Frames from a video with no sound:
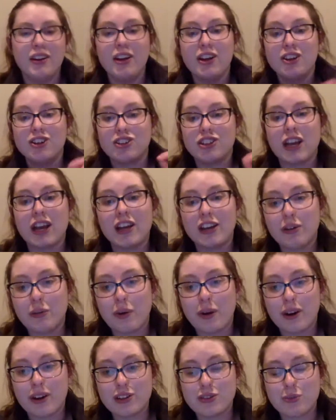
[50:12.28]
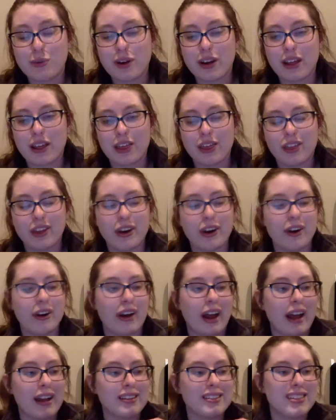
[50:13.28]
January 23rd
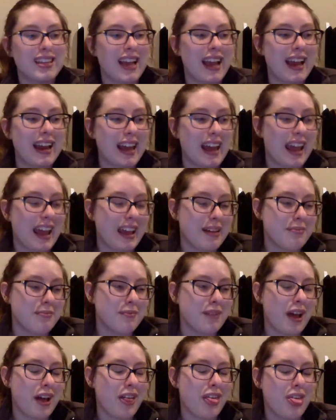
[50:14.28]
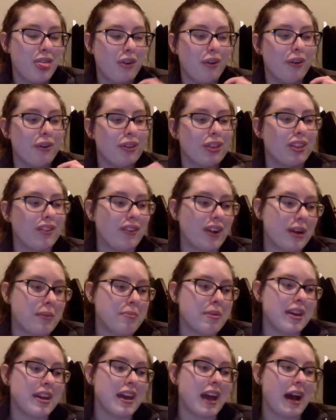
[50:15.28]
at 10 a.m. through 3
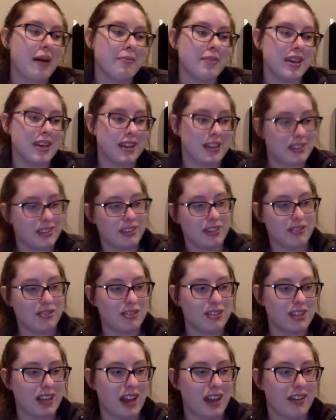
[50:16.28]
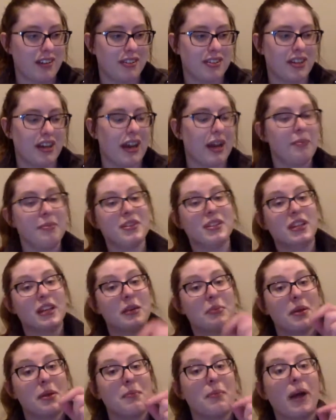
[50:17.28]
p.m. Eastern Standard Time is going to
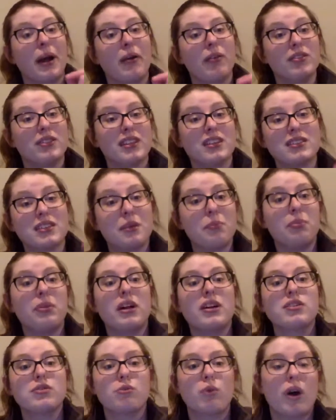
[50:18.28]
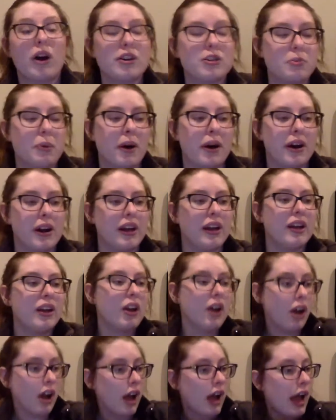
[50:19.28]
be my Disney Plus watch party.
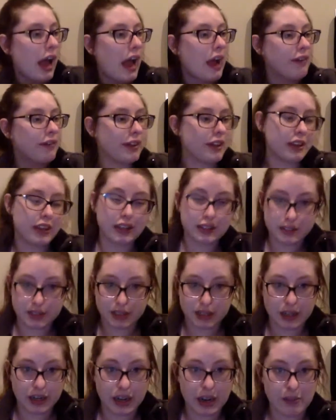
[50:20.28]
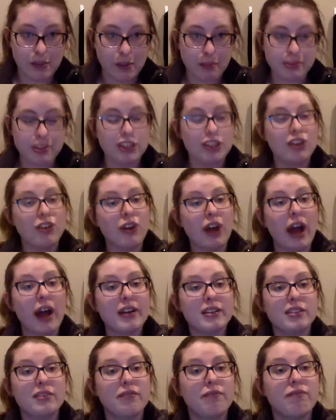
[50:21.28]
Everything's going to come up to you
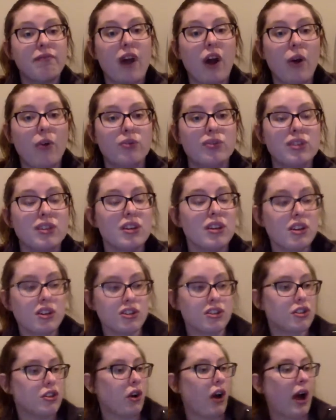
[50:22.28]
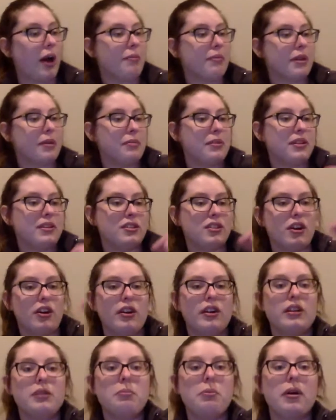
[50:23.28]
guys and vote. So I'm going to be
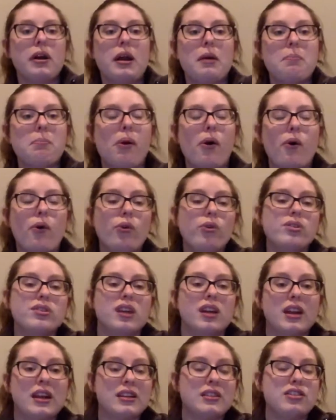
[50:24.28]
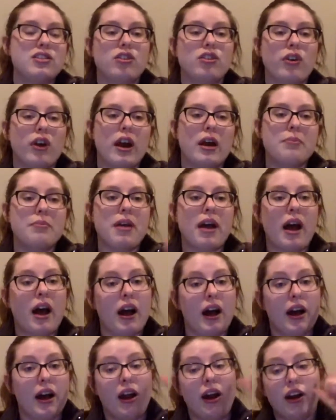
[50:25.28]
starting to put up polls on Instagram
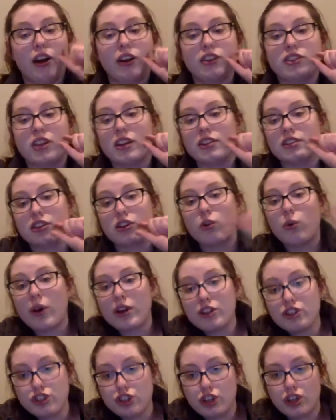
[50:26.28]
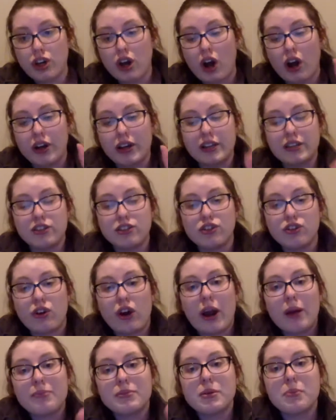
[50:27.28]
as a question on
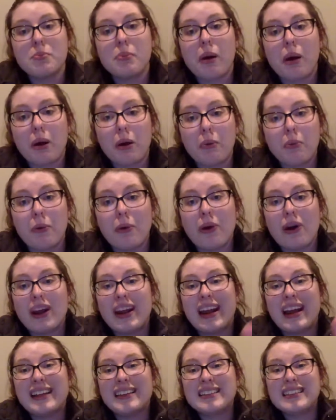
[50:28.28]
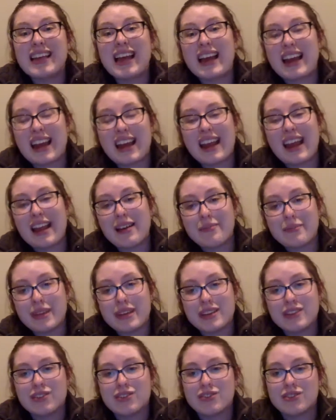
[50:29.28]
Instagram tomorrow morning at 10 a.m.
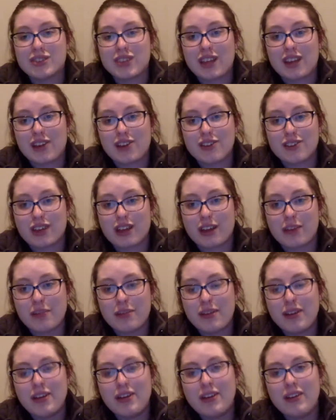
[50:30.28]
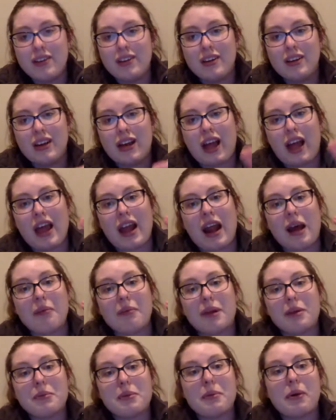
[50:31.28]
Eastern Standard Time. And I'm going
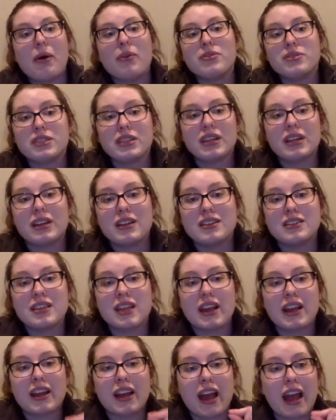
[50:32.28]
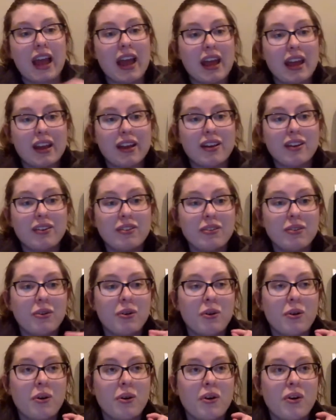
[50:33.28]
to be posting it and saying, hey,
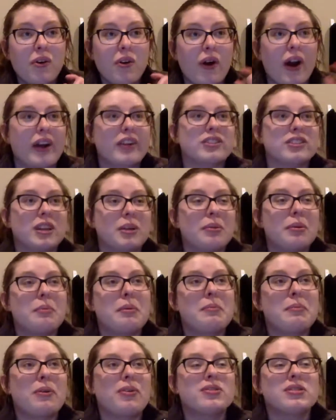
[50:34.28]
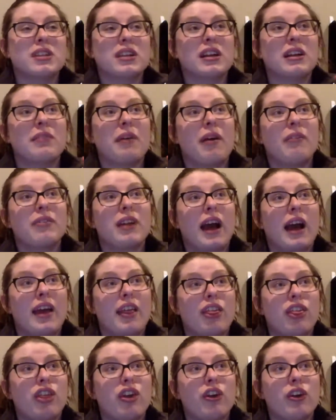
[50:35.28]
or actually I'm going to be posting it around
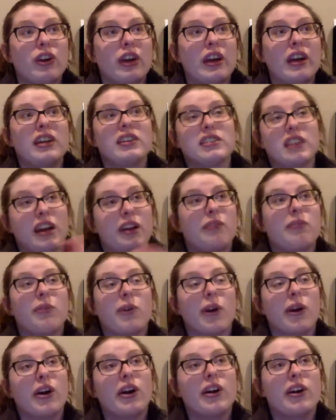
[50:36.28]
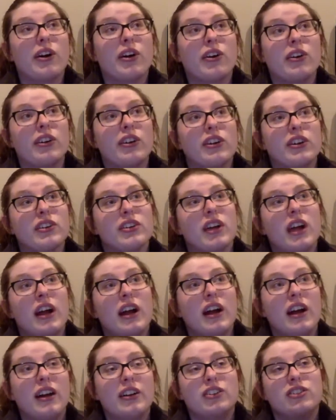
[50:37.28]
9:30 because I have work earlier.
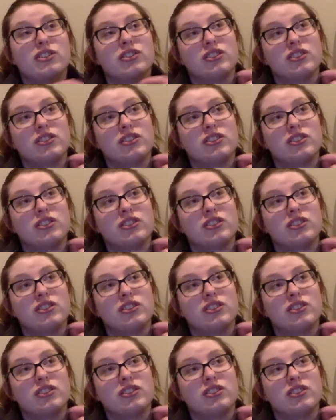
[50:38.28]
I